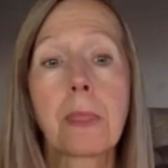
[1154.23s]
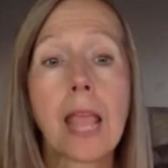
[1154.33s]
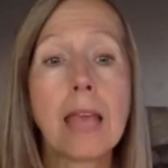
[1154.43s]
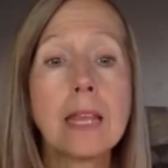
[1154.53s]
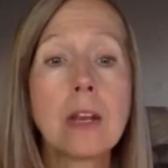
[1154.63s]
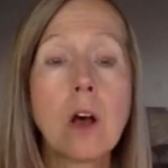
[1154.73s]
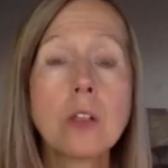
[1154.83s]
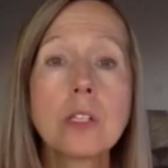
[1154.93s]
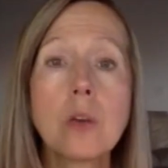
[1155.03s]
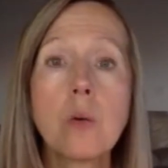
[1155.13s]
And then
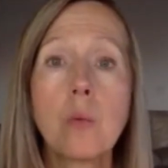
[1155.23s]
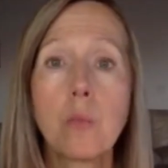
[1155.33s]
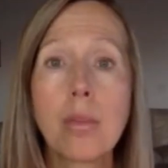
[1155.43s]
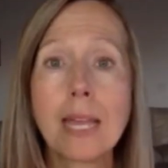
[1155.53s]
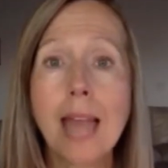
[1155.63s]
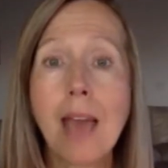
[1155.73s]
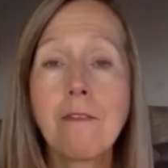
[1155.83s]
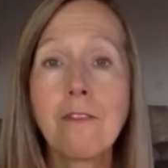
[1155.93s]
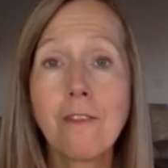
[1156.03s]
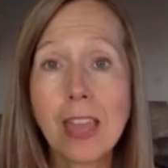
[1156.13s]
also we can have
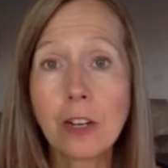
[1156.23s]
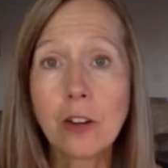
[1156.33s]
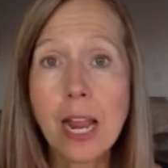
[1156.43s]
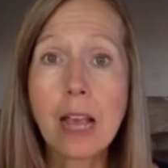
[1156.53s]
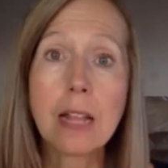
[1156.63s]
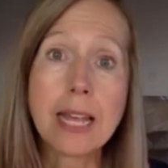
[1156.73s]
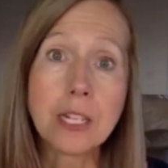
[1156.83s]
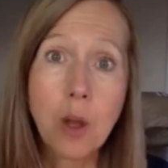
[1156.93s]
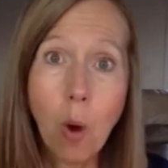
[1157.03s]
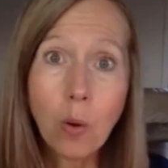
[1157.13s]
fingernail
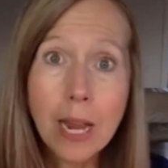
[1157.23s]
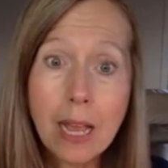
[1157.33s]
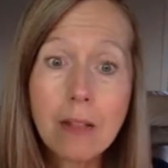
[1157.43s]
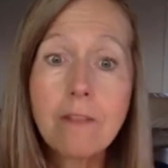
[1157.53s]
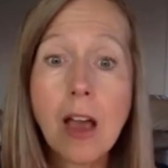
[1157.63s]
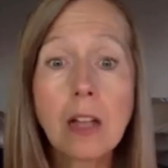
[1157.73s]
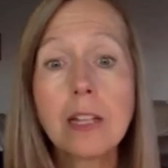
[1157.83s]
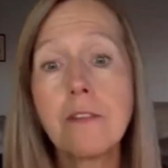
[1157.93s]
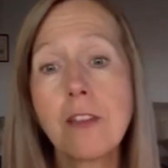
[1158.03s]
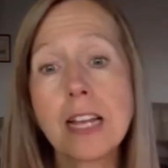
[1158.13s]
and toenail
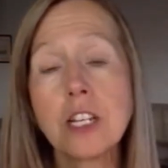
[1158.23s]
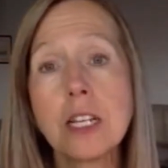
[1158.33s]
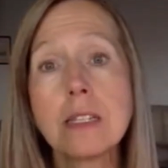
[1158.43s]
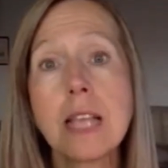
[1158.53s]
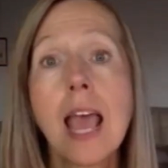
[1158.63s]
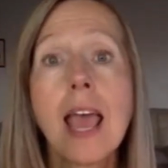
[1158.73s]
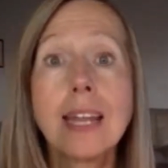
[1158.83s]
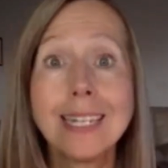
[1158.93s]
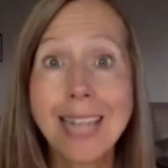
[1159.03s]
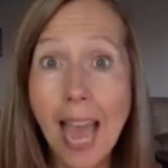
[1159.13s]
fungal infections.
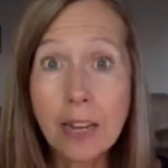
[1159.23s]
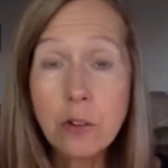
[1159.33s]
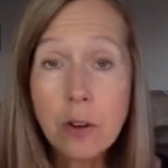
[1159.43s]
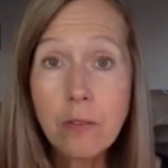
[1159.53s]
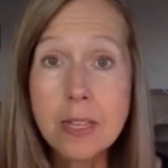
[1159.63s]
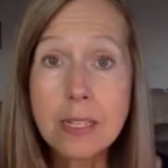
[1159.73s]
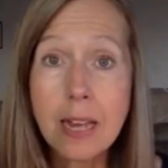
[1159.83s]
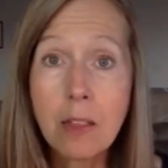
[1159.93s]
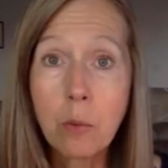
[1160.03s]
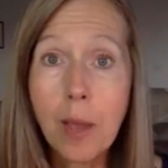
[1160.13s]
Dandruff is
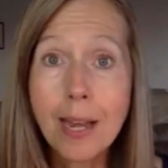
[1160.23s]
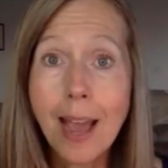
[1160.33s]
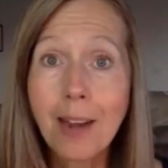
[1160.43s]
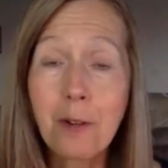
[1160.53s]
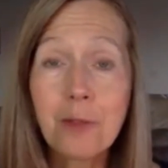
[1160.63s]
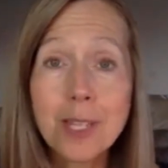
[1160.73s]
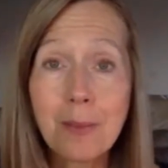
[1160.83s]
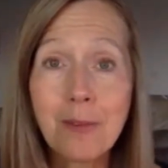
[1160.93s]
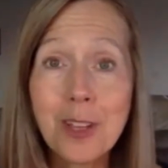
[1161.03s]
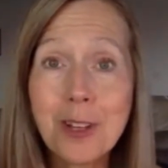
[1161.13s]
another one. I don't know if
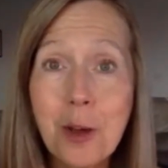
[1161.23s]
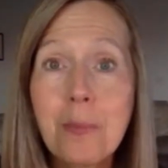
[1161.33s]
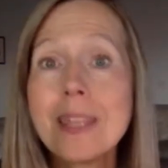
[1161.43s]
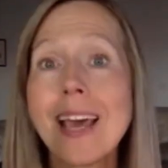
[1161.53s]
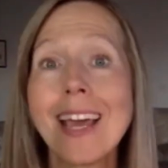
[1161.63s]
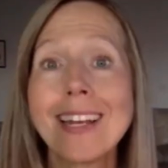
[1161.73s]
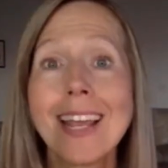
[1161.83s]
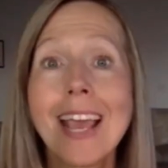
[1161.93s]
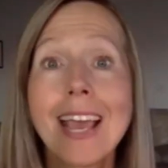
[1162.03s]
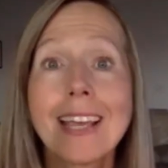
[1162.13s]
some of you know, but that
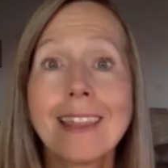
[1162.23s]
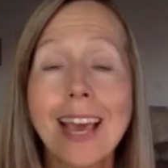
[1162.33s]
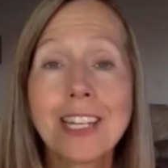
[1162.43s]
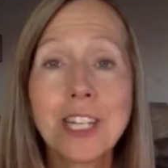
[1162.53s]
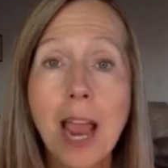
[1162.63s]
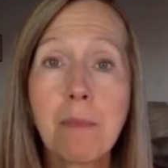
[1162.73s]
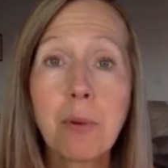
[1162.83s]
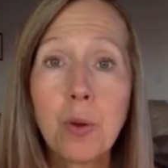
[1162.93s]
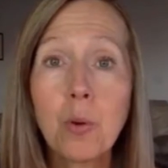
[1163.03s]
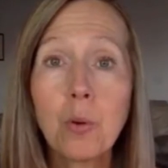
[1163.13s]

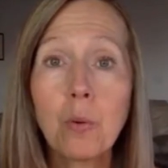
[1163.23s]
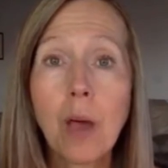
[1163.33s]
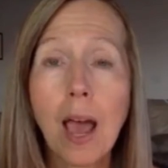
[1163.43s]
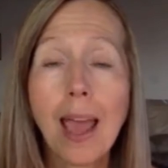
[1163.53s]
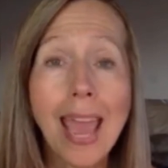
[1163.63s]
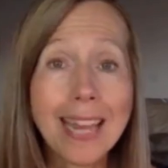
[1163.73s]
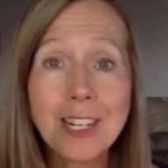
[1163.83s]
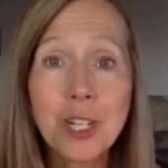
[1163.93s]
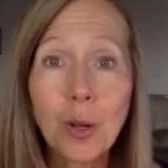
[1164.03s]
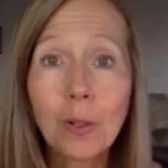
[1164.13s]
shampoo, Head
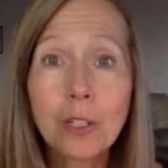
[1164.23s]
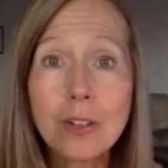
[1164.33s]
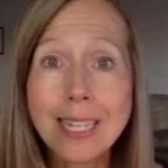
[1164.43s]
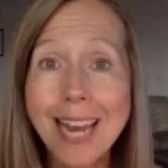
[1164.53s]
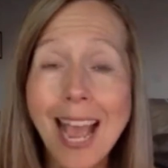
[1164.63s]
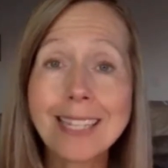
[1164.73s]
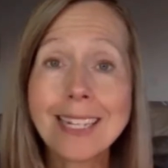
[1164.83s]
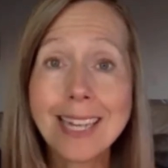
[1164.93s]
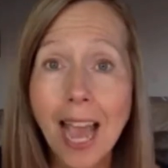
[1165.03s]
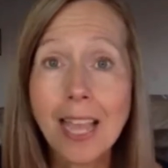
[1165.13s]
and Shoulders, it has
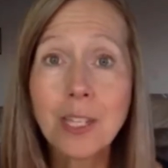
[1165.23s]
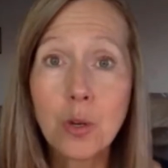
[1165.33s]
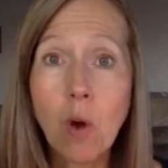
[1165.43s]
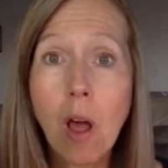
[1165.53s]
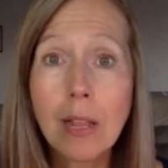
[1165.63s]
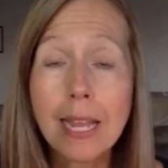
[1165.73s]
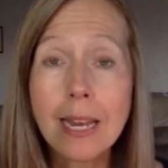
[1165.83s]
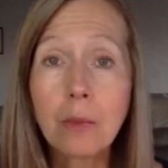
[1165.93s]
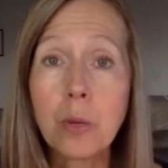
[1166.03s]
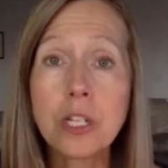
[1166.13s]
Nizoral in
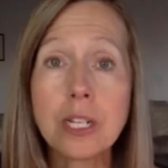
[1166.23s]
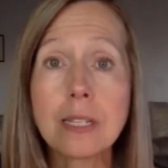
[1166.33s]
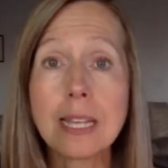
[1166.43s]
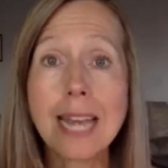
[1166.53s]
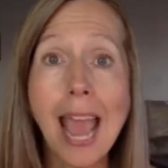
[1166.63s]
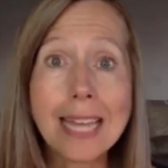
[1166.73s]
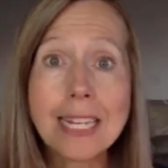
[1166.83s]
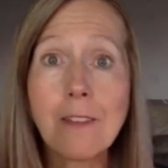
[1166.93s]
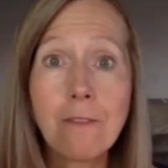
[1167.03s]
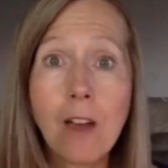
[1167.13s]
it, which is an
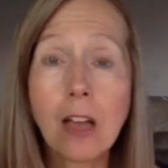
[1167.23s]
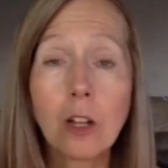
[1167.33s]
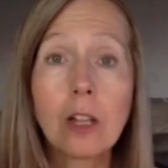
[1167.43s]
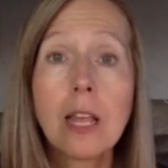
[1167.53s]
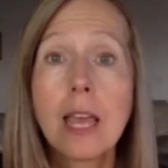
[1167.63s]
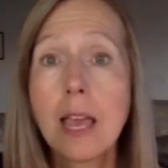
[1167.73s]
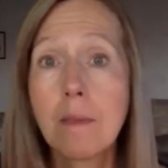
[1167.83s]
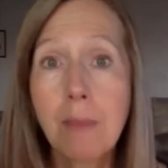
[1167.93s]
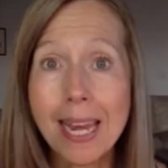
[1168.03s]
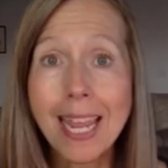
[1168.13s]
antifungal
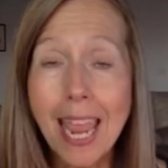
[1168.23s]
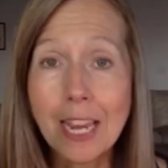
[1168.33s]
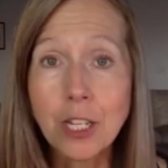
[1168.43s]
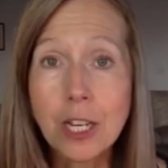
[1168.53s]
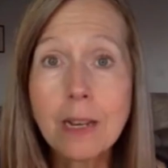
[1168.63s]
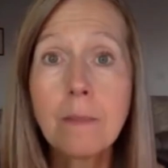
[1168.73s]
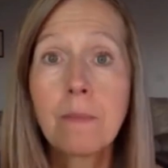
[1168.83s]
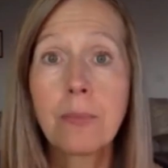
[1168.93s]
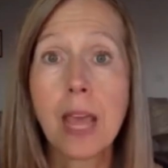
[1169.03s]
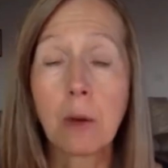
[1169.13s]
medication
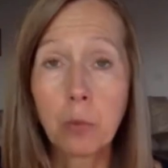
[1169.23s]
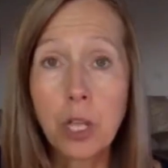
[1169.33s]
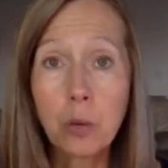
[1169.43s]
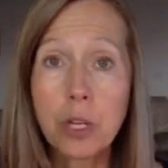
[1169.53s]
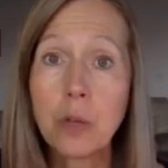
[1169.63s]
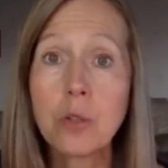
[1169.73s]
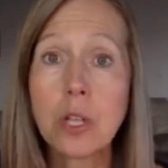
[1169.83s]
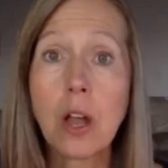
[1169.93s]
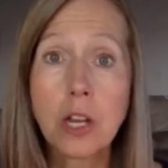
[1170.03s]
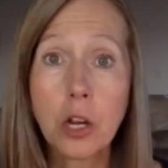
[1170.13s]
that you would use
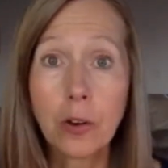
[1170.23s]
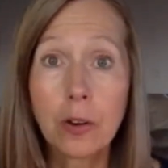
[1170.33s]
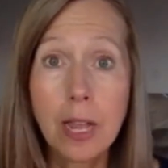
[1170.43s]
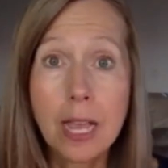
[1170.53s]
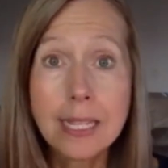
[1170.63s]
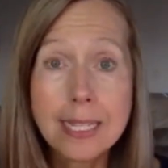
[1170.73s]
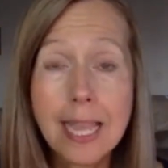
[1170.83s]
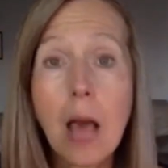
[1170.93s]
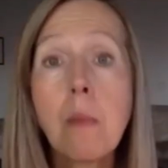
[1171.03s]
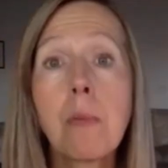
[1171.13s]
on your
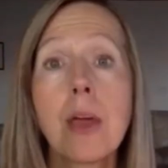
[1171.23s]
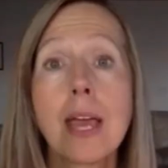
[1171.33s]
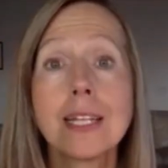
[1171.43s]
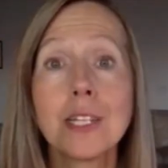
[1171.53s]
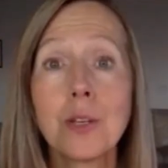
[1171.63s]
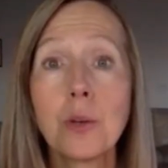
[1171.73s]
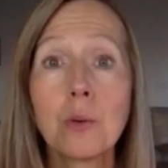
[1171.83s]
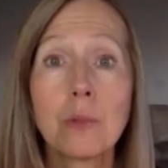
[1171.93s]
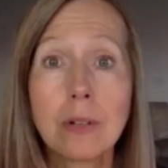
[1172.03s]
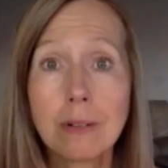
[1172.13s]
scalp
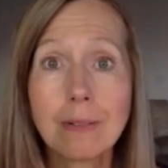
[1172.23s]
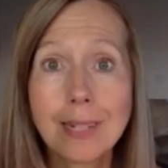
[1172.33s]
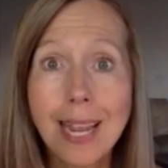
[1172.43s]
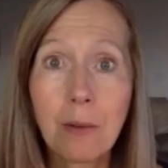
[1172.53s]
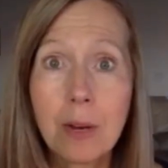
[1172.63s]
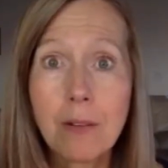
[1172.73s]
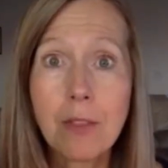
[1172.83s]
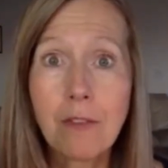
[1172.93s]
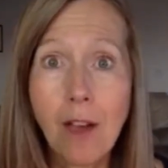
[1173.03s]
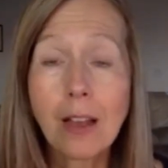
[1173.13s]
to get rid of
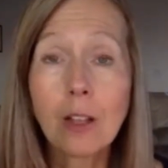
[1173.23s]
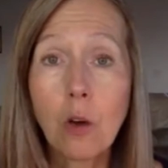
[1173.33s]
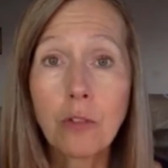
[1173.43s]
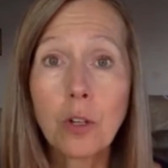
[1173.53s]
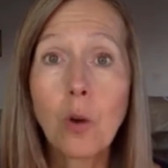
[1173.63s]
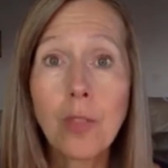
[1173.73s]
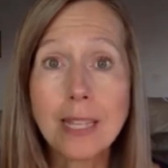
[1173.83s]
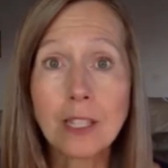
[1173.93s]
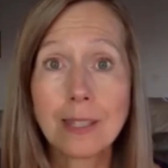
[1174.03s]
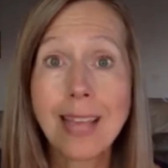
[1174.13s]
the fungal overgrowth.
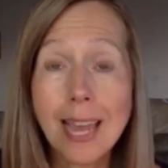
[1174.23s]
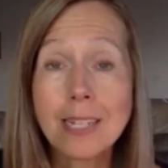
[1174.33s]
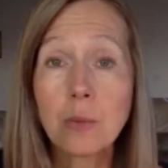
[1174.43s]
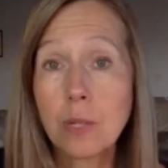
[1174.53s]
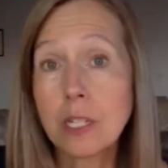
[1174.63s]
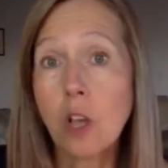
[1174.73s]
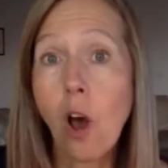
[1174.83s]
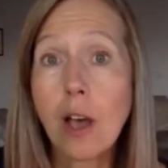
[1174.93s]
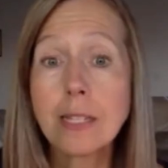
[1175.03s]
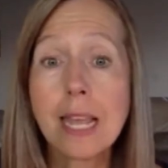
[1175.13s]
That is what's
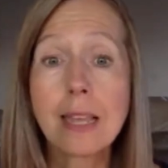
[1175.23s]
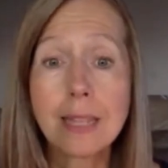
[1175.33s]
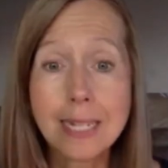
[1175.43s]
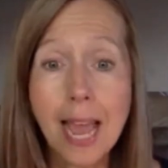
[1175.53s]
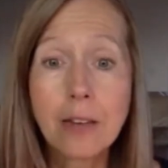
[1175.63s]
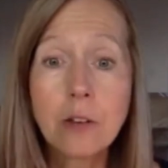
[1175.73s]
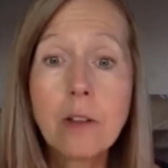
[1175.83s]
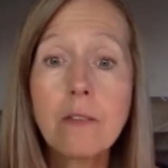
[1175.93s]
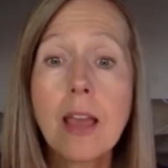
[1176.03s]
causing the dandruff.